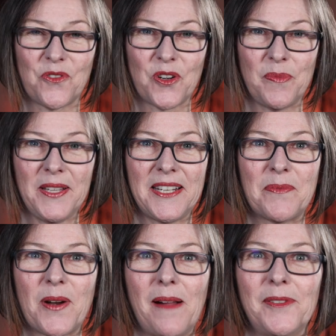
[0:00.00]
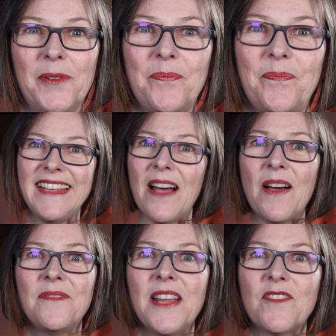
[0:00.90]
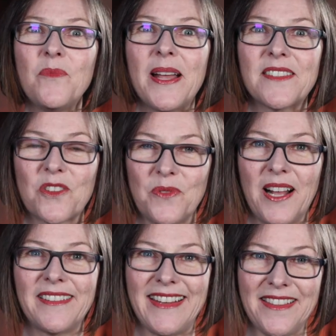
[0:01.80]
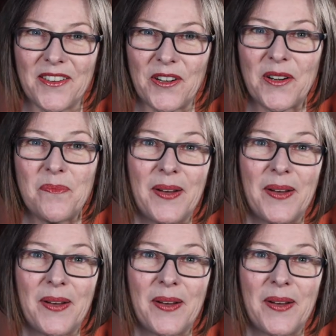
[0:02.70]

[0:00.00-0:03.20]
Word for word: affordability problem. Now, I've never met Sorelle either,